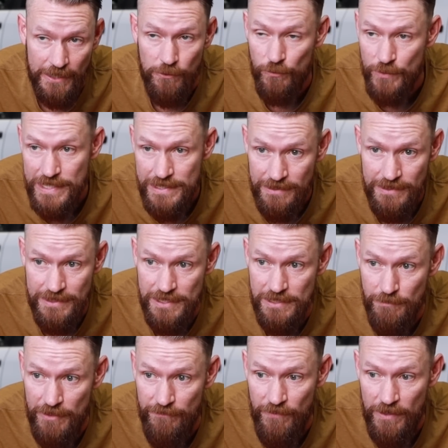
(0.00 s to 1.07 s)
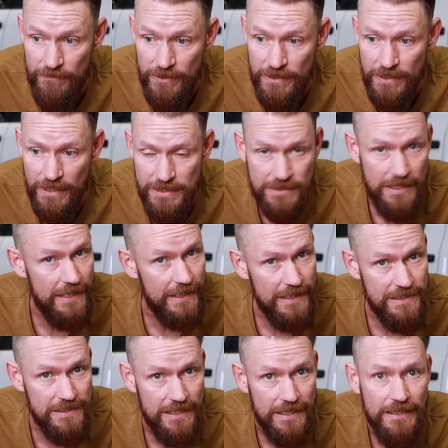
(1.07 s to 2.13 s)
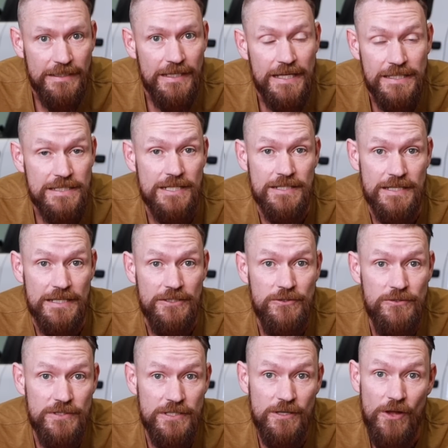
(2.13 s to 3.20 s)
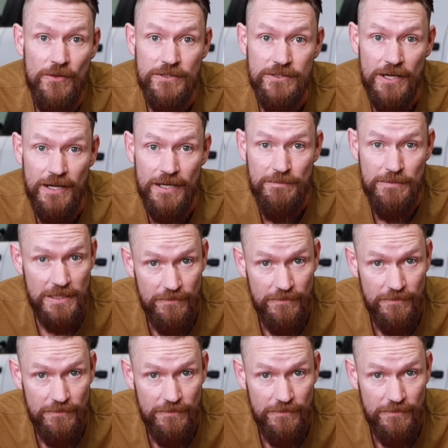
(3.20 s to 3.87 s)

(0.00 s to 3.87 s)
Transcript: And the reason this is my favorite is, like I said, it's because I use it all the time.